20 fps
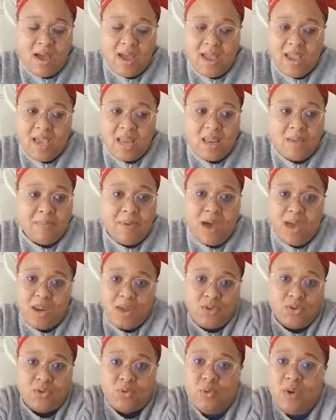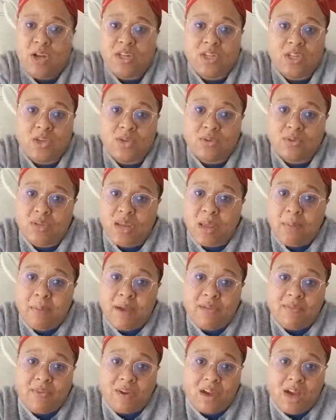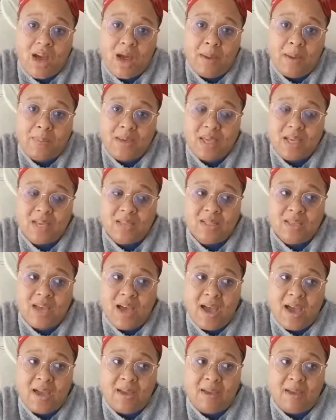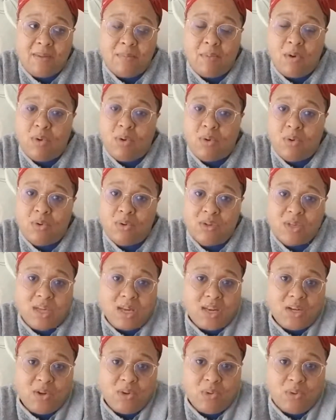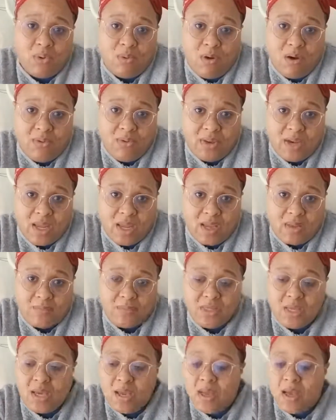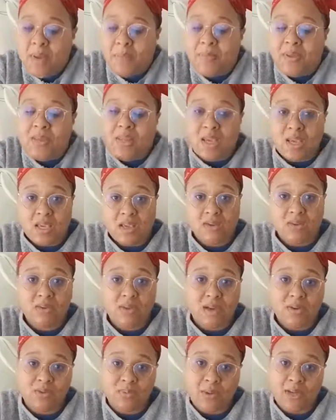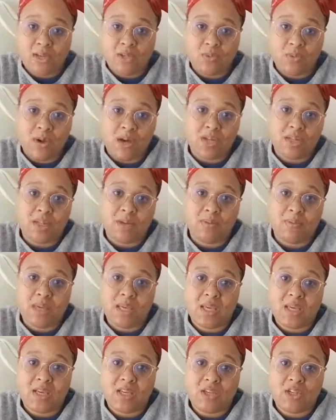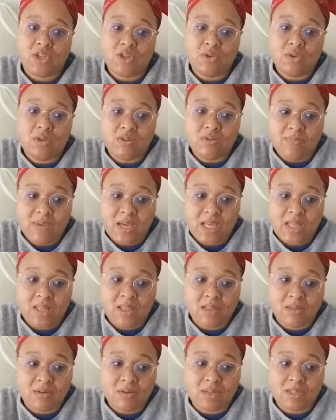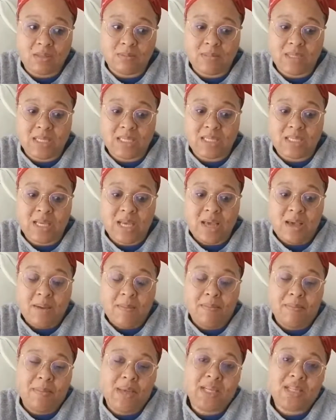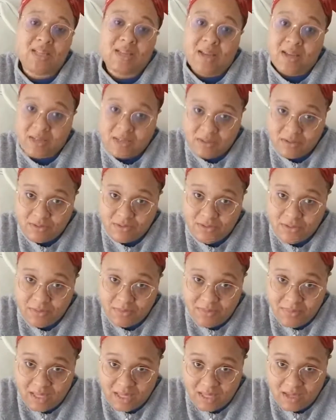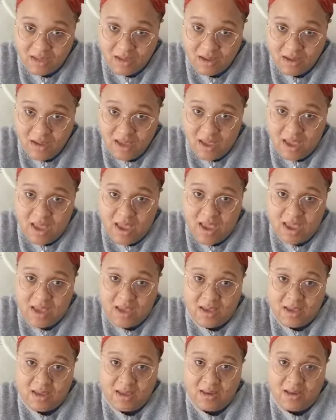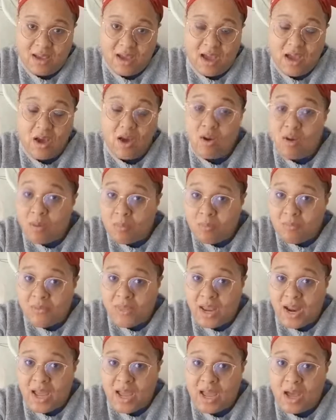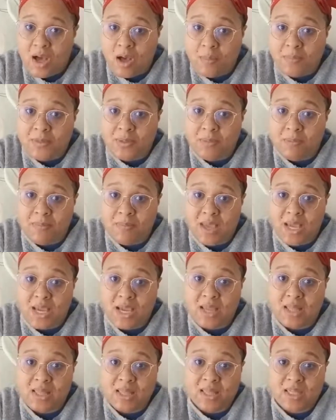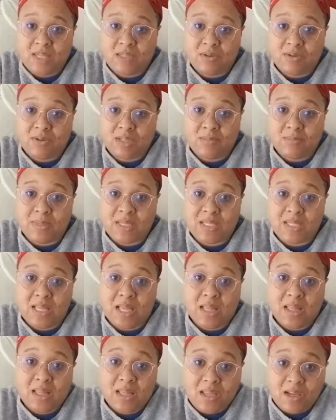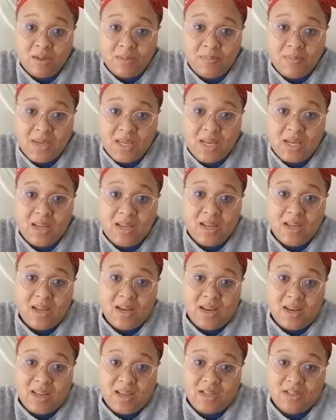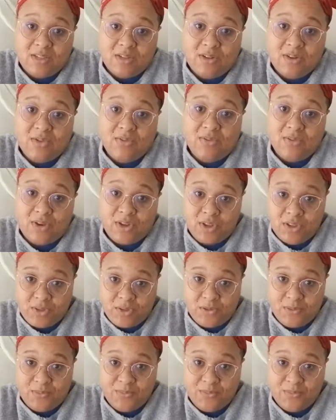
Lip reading: anybody who's watching whose name I forgot because I am old and I don't know all the names. But thank you to everybody who's watching because you have made this Christmas much nicer for me. And I hope that I helped make this Christmas a little bit nicer for you.